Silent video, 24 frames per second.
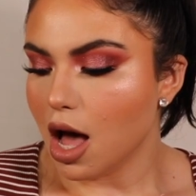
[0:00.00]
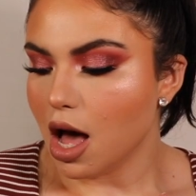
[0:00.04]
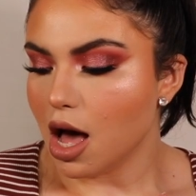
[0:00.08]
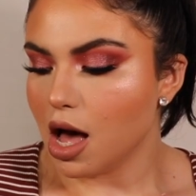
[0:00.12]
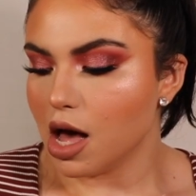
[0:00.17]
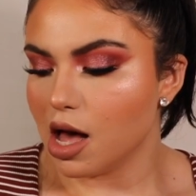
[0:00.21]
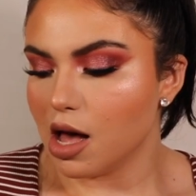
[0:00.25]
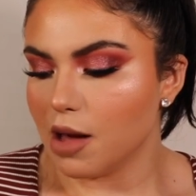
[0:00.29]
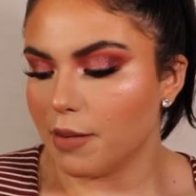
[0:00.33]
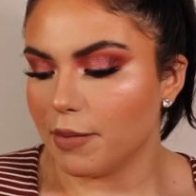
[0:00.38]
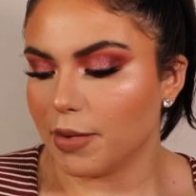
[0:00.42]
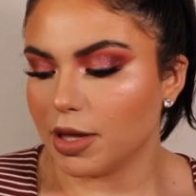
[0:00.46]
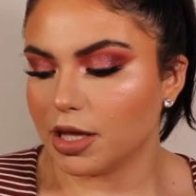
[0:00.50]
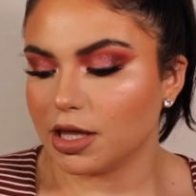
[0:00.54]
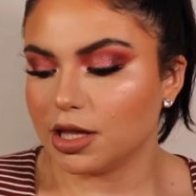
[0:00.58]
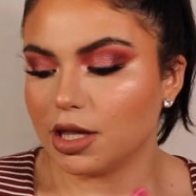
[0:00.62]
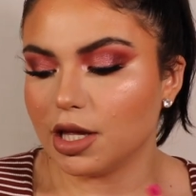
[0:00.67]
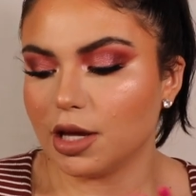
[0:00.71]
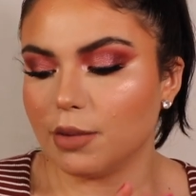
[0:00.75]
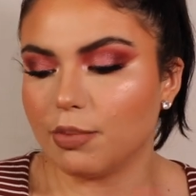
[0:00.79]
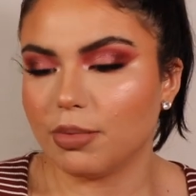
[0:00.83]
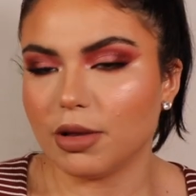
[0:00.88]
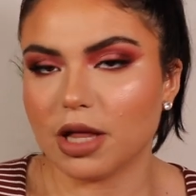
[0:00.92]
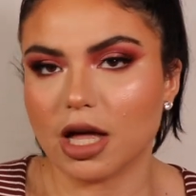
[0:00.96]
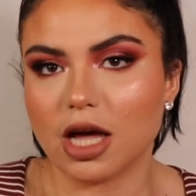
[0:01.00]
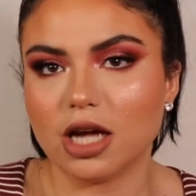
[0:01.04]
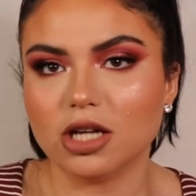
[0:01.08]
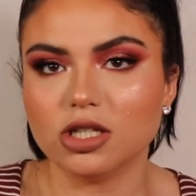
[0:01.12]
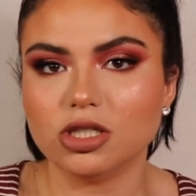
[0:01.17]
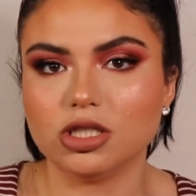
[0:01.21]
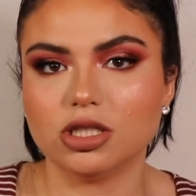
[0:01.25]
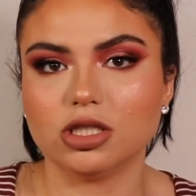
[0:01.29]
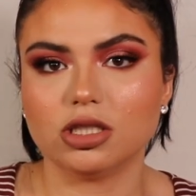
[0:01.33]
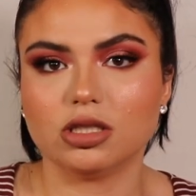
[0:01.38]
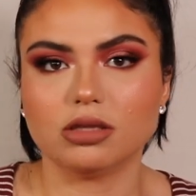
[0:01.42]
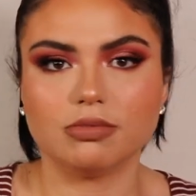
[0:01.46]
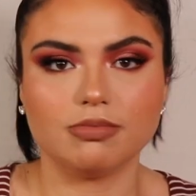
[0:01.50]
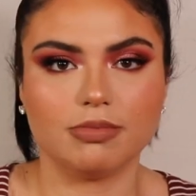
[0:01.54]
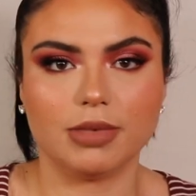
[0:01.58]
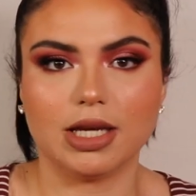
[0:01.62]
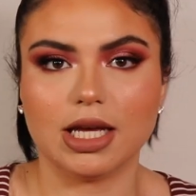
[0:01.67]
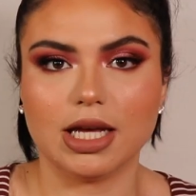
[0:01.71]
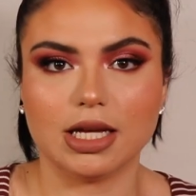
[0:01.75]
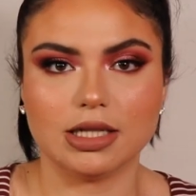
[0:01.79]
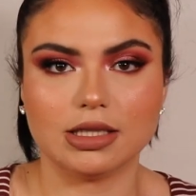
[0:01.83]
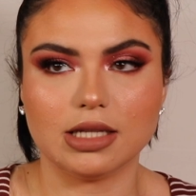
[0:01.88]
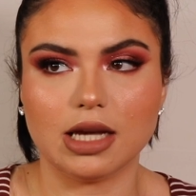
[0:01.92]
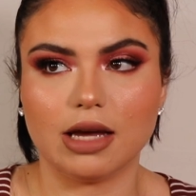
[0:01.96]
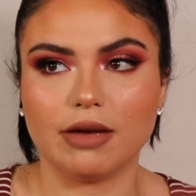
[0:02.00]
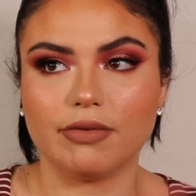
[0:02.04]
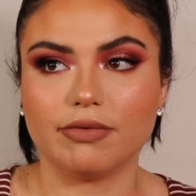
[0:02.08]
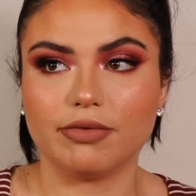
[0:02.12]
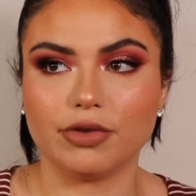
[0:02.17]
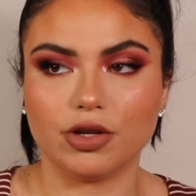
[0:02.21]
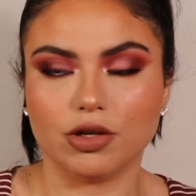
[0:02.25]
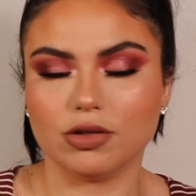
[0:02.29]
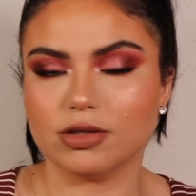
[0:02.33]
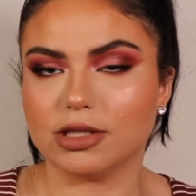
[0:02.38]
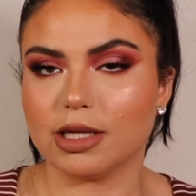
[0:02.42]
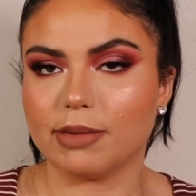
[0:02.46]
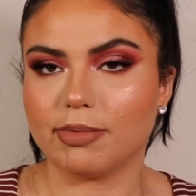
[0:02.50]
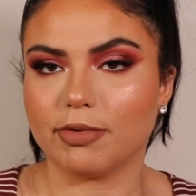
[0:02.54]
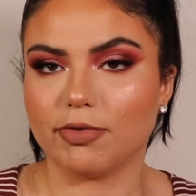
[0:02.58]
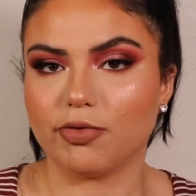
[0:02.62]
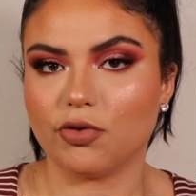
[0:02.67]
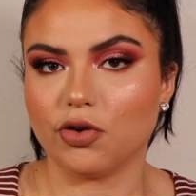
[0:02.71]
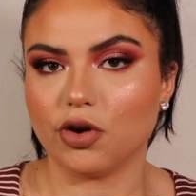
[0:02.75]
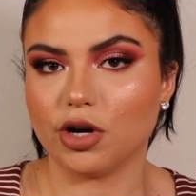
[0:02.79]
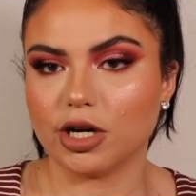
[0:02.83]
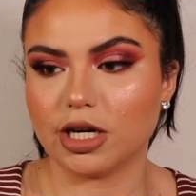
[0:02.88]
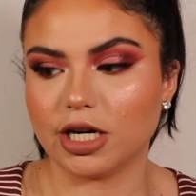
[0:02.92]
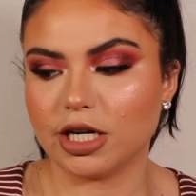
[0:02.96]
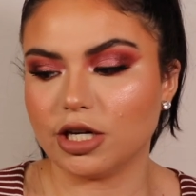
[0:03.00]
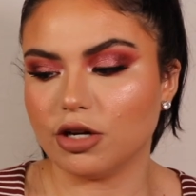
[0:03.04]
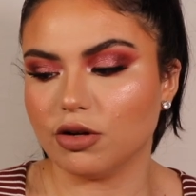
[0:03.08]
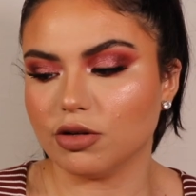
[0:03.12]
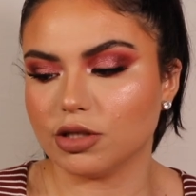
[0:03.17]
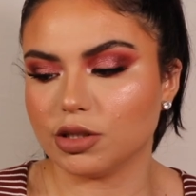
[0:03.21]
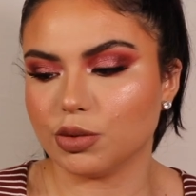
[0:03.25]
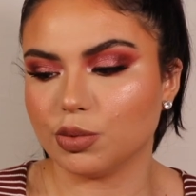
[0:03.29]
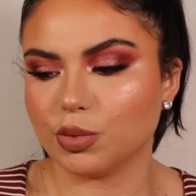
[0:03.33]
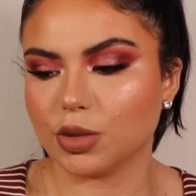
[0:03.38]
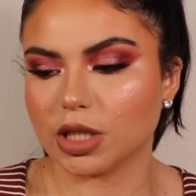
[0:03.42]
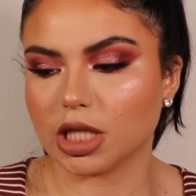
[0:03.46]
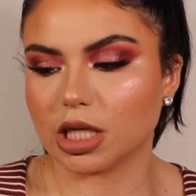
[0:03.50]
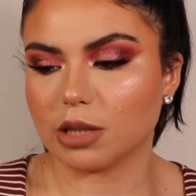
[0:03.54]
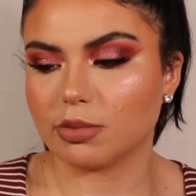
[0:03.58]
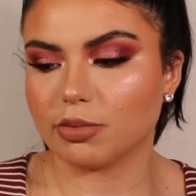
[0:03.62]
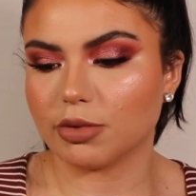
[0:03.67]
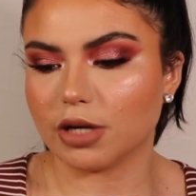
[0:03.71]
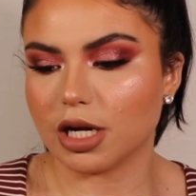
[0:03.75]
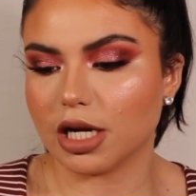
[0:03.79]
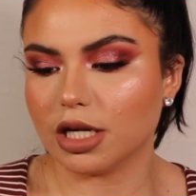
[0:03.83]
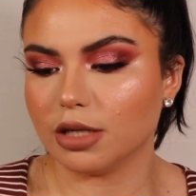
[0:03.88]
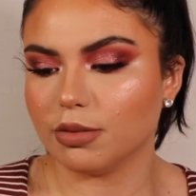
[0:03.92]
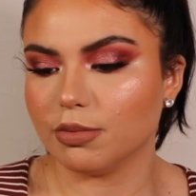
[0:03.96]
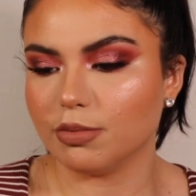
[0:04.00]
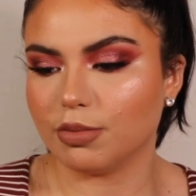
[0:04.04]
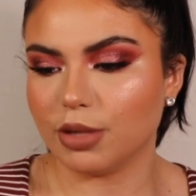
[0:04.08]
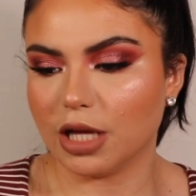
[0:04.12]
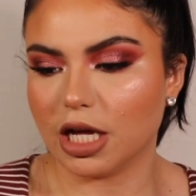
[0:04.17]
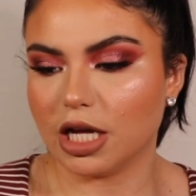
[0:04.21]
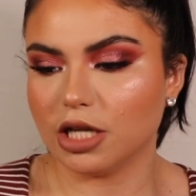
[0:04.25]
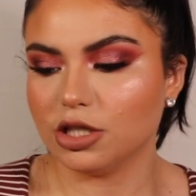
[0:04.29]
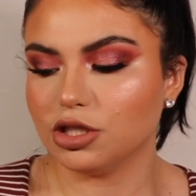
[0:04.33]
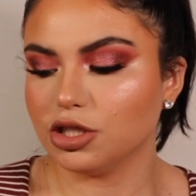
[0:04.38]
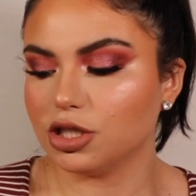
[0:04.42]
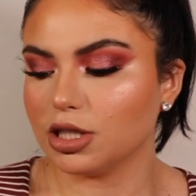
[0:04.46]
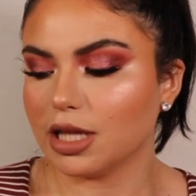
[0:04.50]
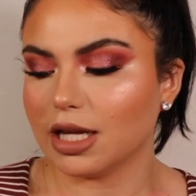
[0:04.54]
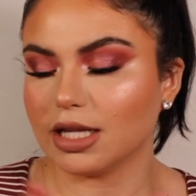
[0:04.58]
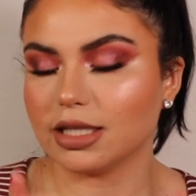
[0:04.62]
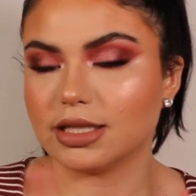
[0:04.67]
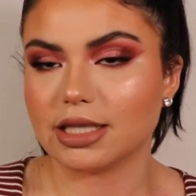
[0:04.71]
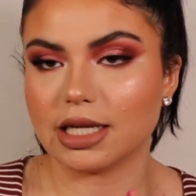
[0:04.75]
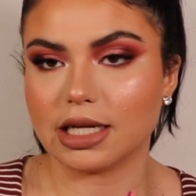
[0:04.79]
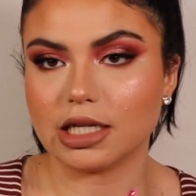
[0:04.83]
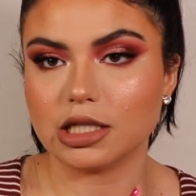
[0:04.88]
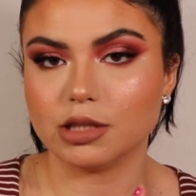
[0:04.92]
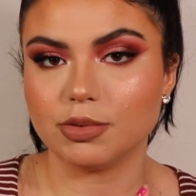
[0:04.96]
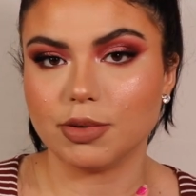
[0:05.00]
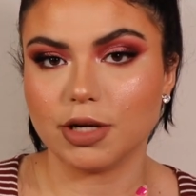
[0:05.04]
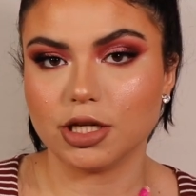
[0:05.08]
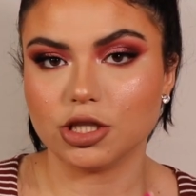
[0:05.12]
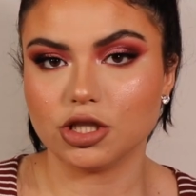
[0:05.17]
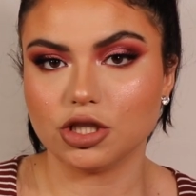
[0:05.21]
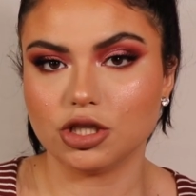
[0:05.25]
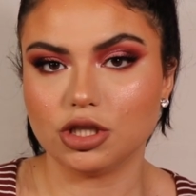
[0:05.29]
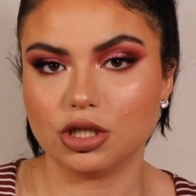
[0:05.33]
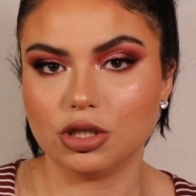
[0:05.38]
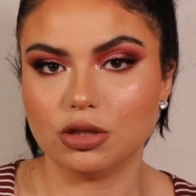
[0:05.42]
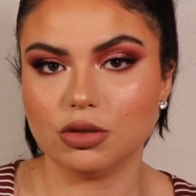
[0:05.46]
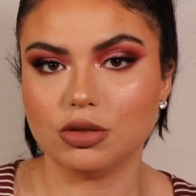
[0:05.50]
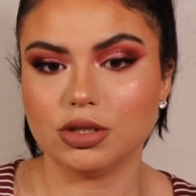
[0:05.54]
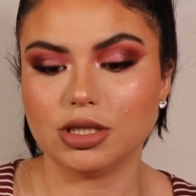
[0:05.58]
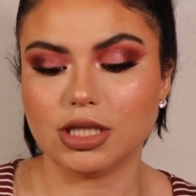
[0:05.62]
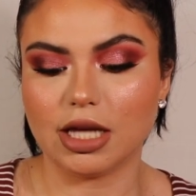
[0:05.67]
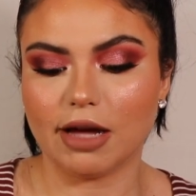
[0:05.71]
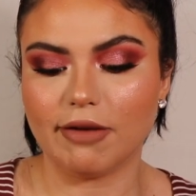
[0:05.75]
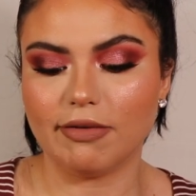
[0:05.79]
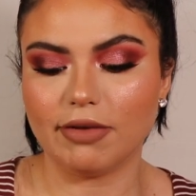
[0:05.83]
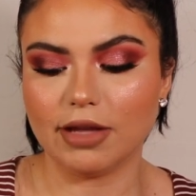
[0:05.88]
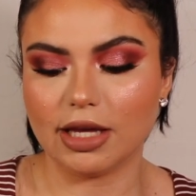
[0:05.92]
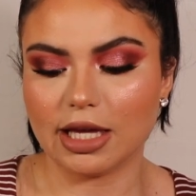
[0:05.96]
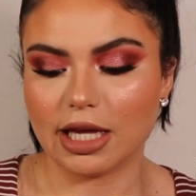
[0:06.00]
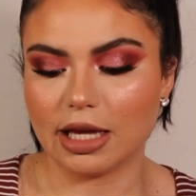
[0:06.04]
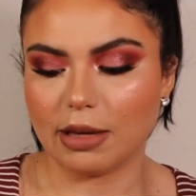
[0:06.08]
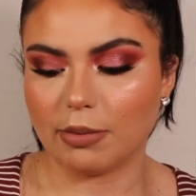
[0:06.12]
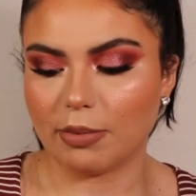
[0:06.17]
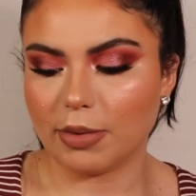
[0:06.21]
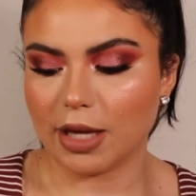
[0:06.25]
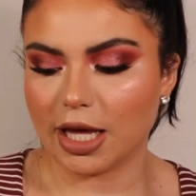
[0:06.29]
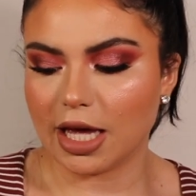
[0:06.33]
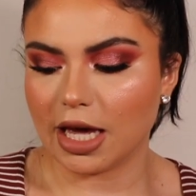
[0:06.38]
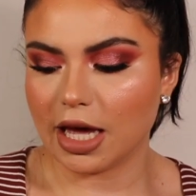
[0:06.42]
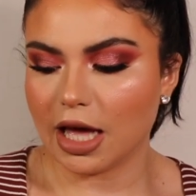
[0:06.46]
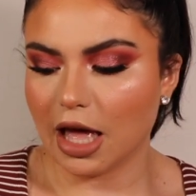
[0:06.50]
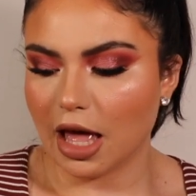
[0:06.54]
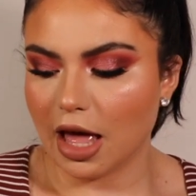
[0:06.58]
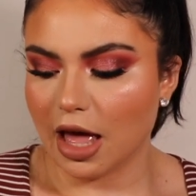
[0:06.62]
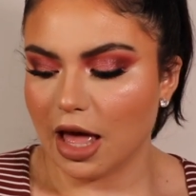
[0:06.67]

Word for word: The blush, because I've used that before, and I know it's a really good blush. That setting spray I just used, definitely keeping.